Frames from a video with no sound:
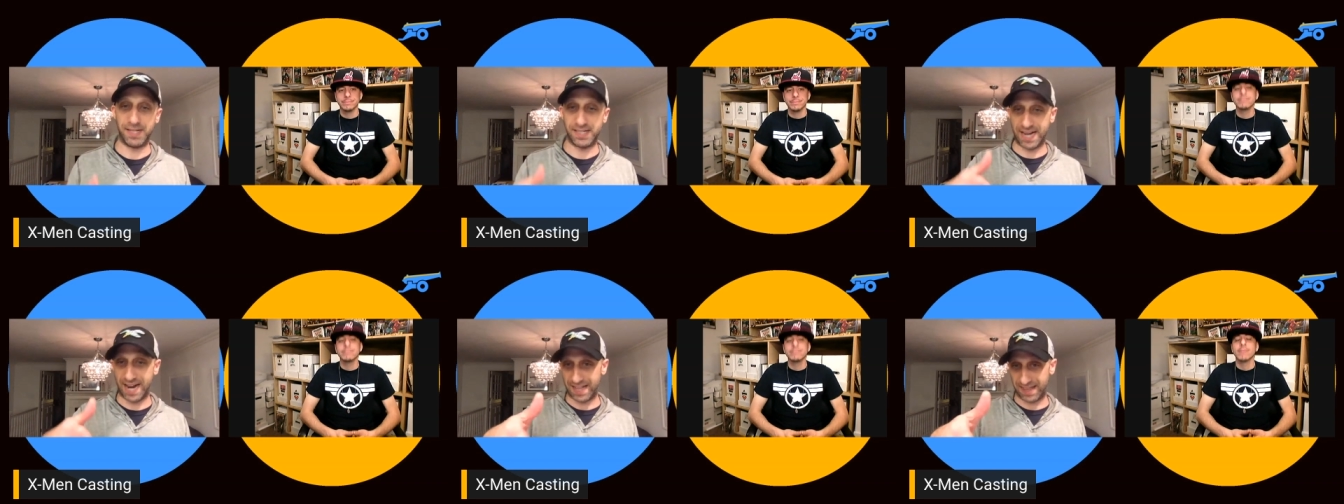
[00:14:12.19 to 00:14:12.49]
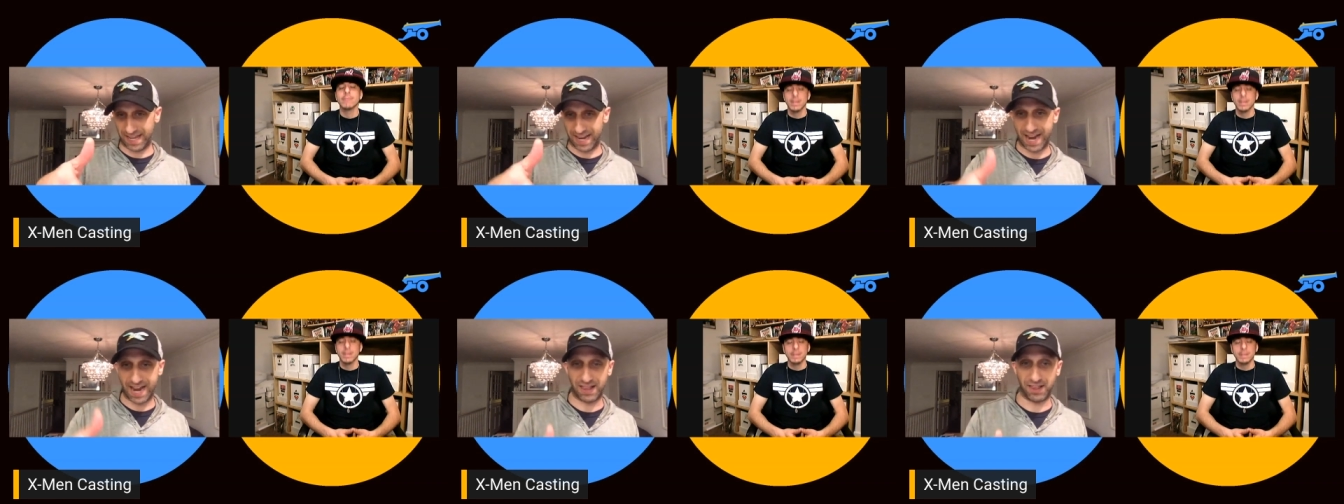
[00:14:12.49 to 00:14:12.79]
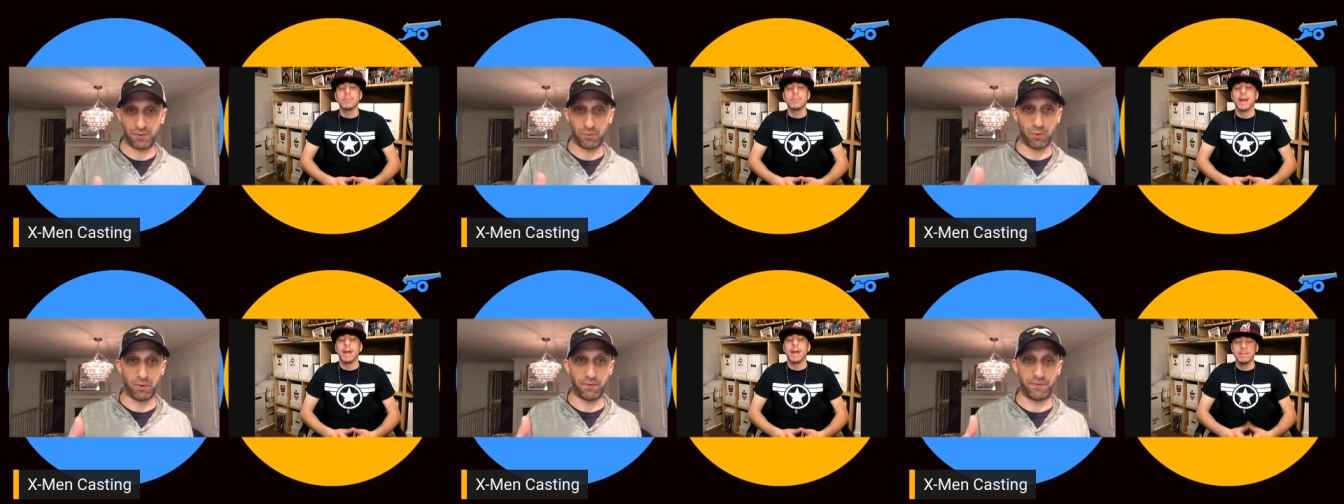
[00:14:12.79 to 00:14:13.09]
He's got the
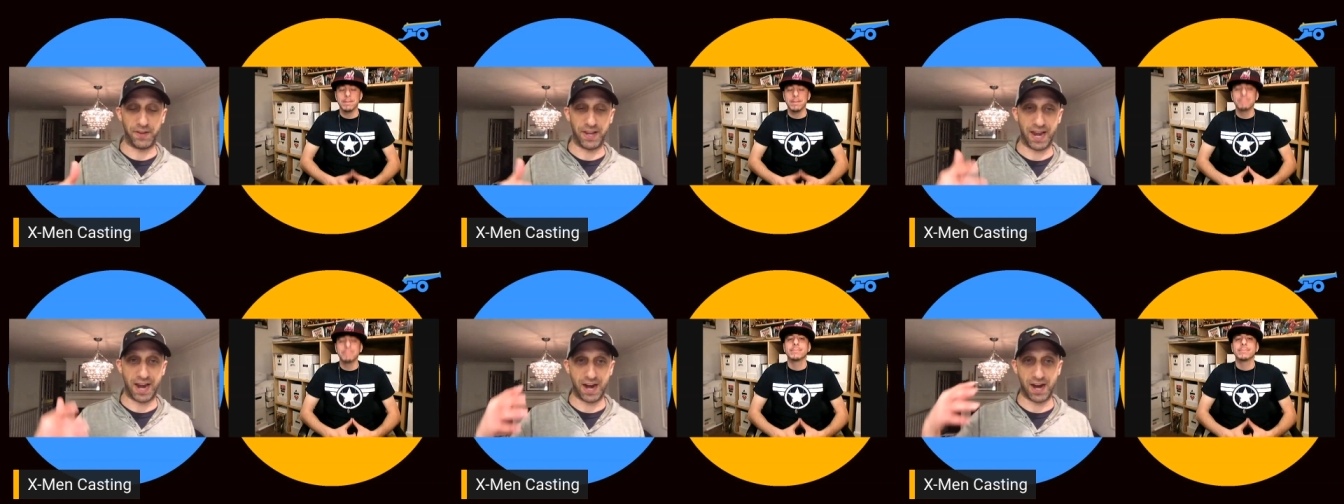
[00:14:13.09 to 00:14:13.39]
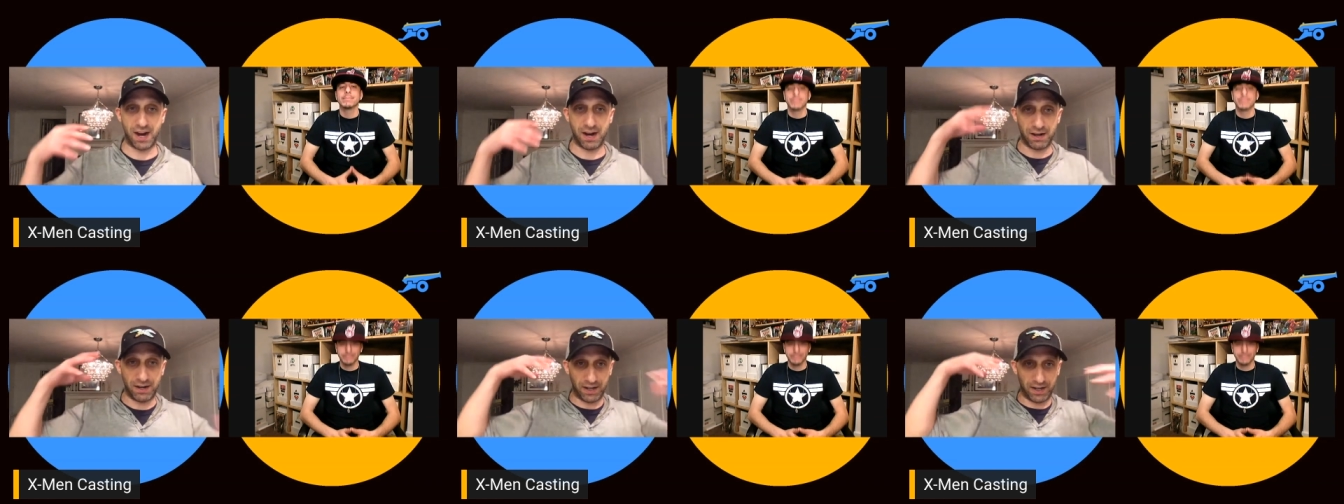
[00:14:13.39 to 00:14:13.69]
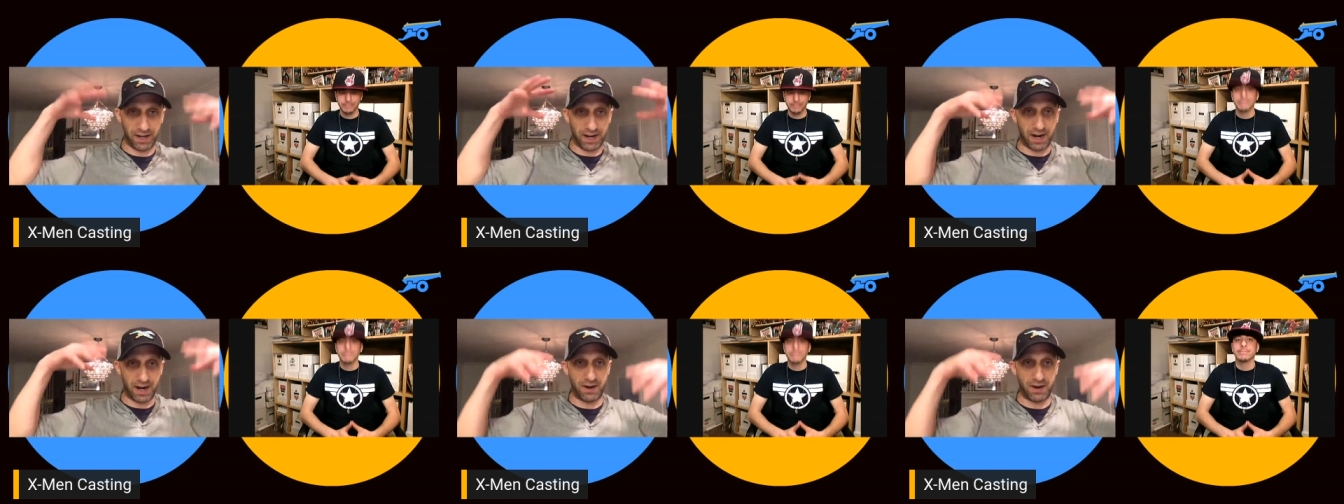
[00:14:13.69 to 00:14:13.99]
the wolfy
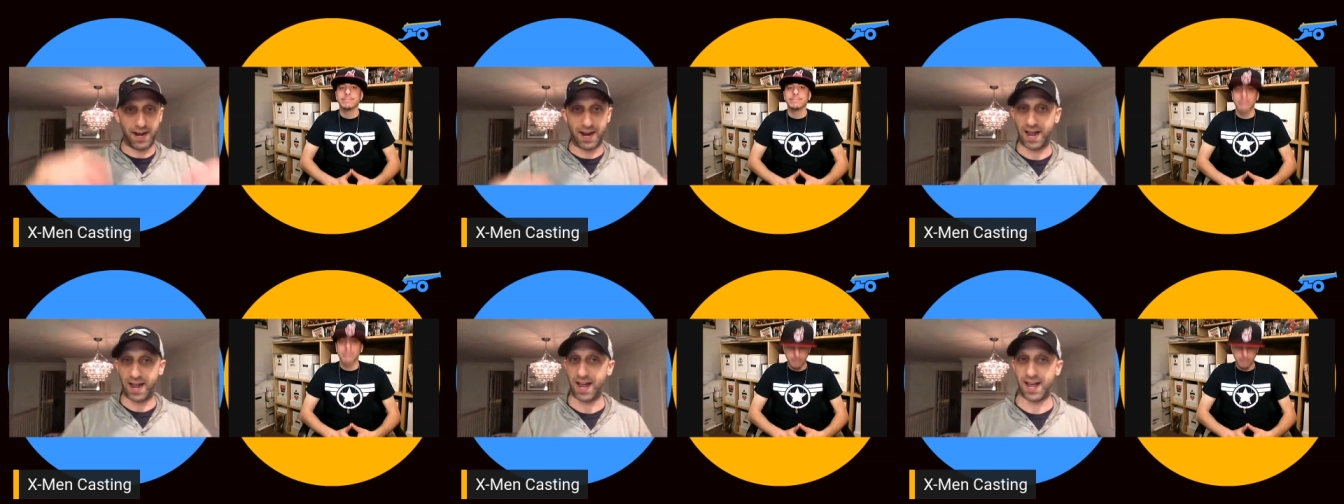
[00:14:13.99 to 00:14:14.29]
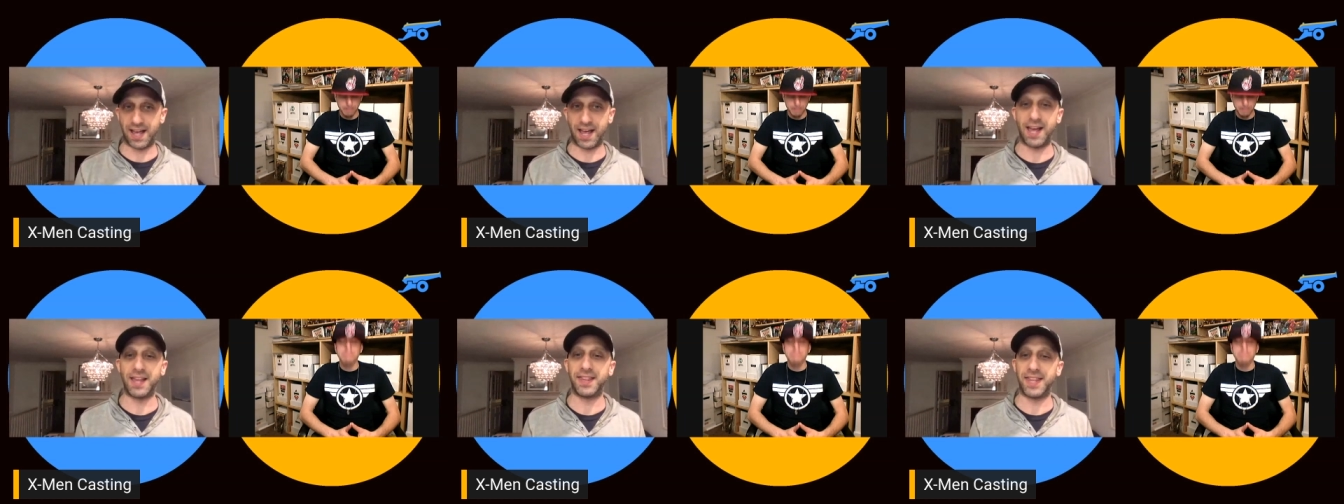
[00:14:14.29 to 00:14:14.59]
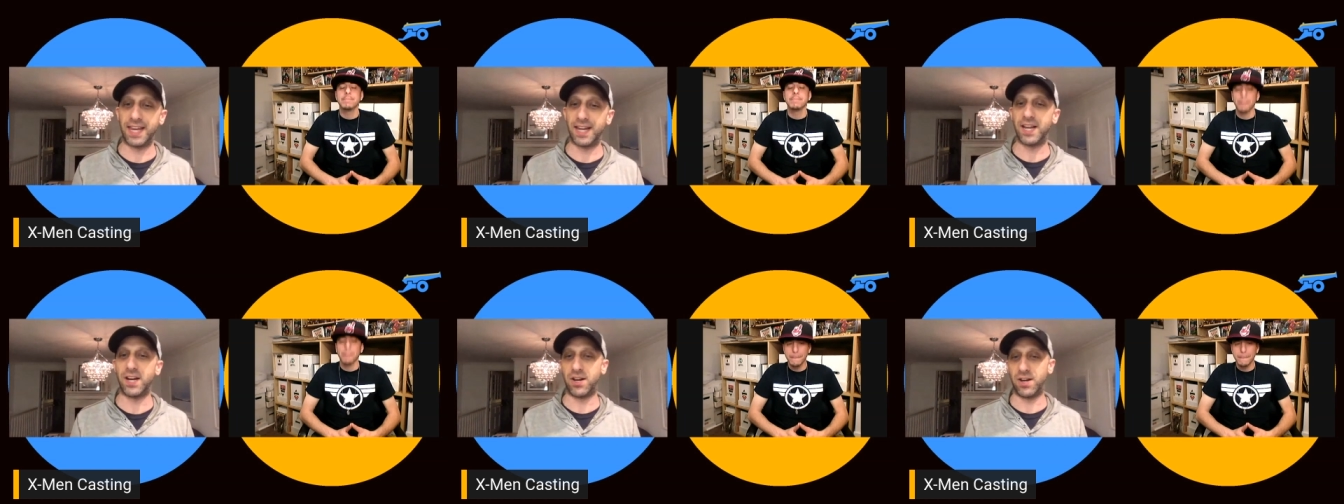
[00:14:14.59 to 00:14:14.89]
hair, you know, and I, I
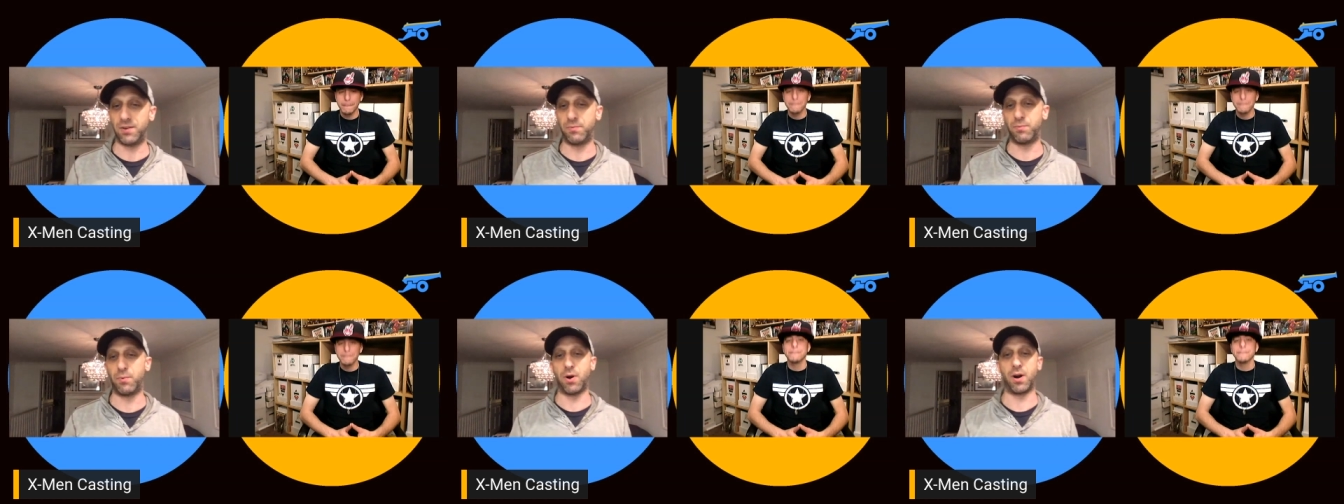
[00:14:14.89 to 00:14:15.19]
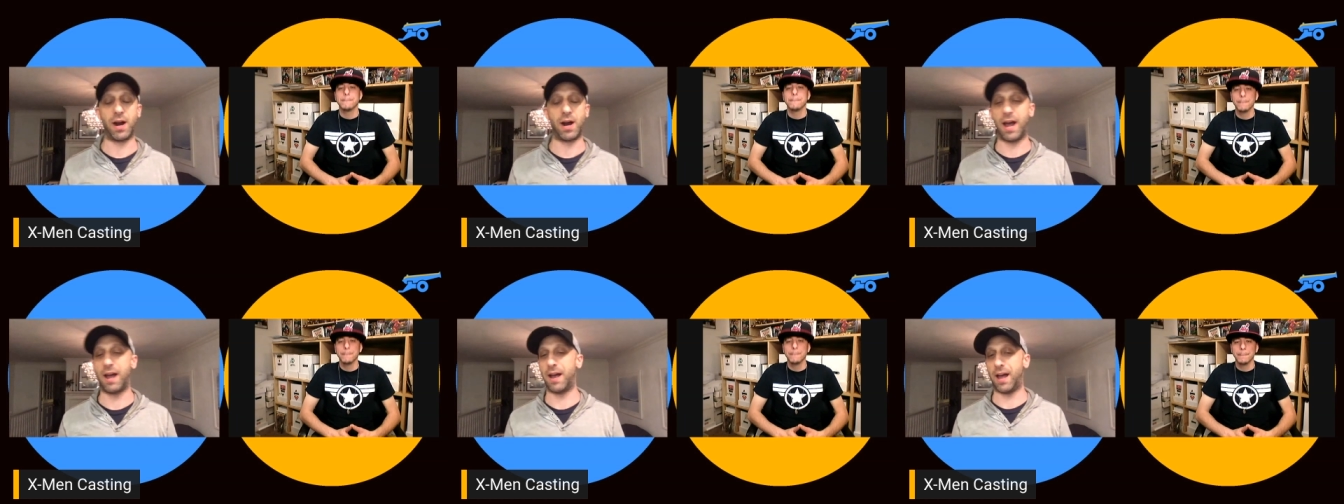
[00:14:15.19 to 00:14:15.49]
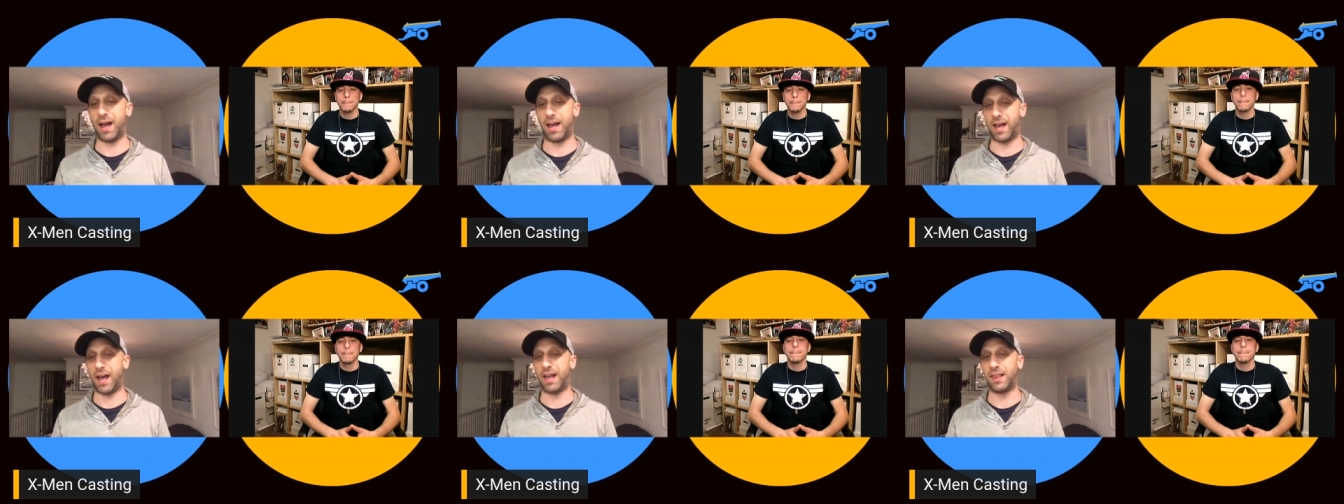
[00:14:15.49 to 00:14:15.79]
think it could work.
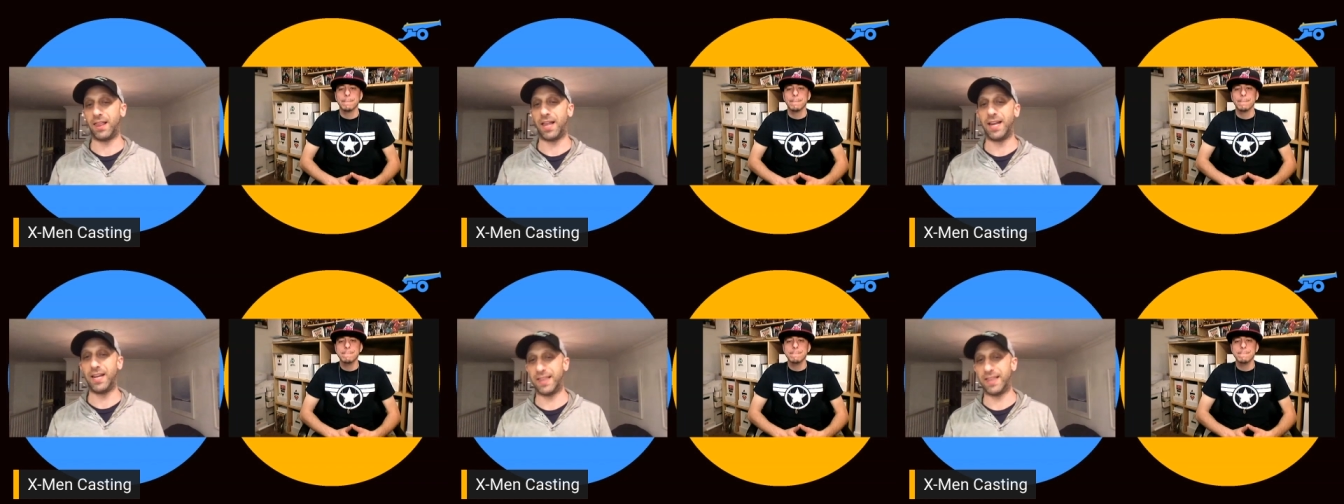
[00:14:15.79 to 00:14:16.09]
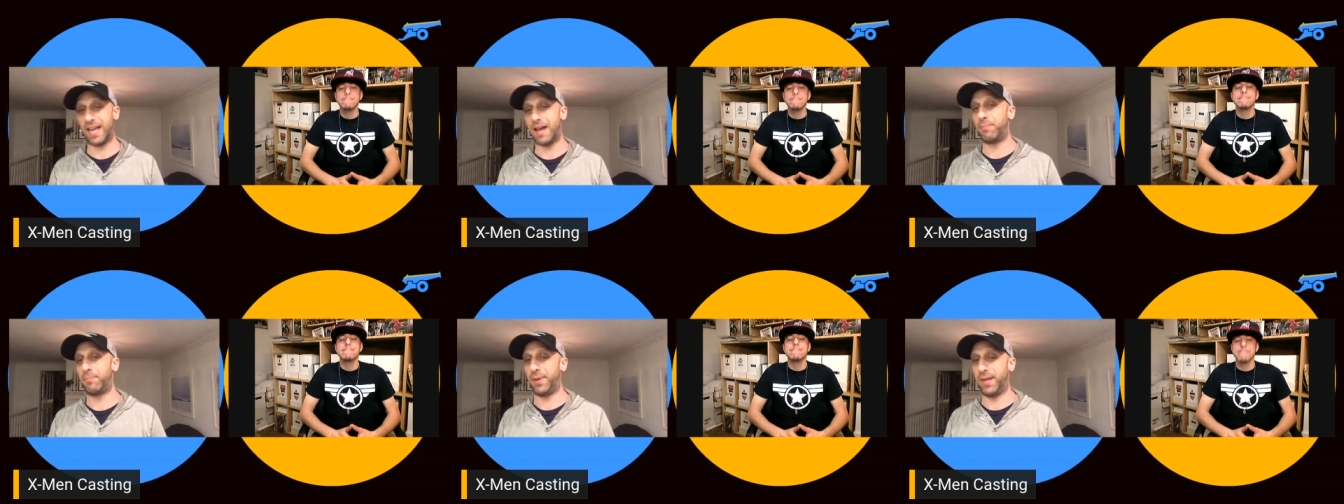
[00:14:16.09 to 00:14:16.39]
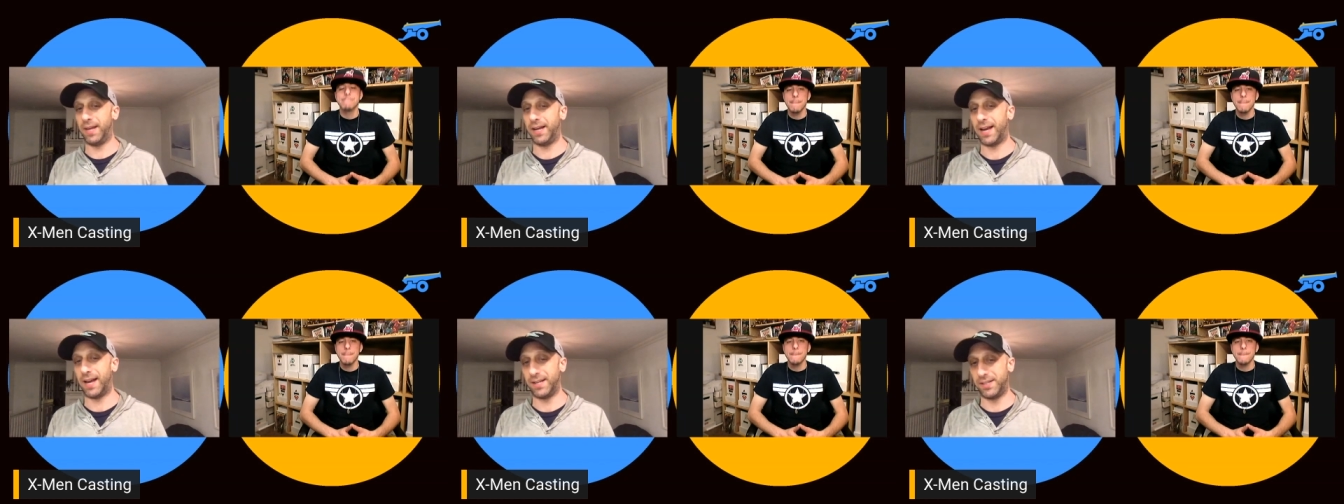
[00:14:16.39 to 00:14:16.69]
I, I, I like that
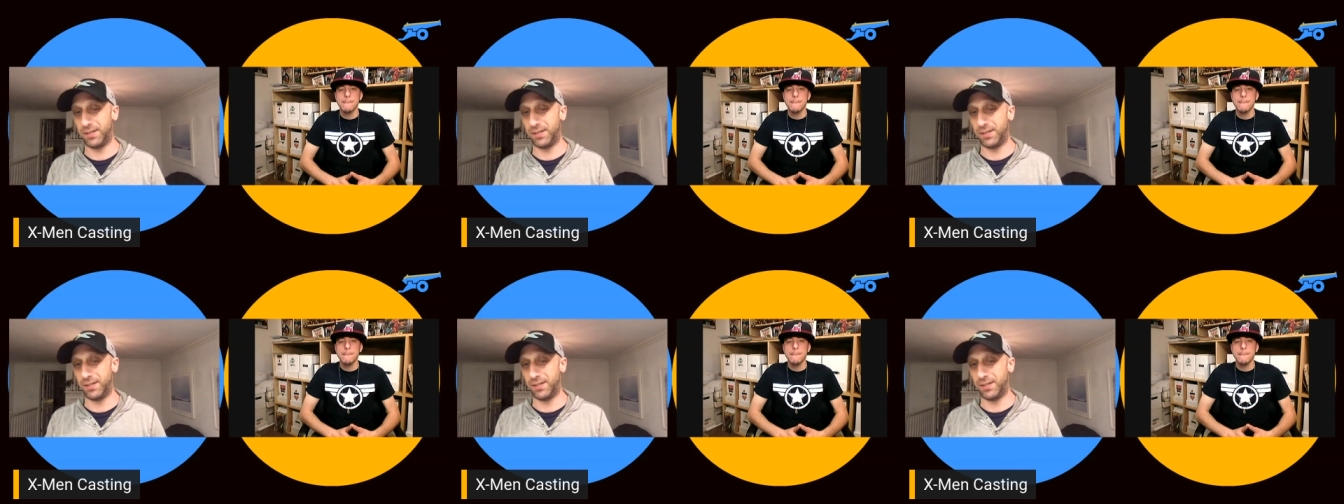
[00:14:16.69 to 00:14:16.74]
pick.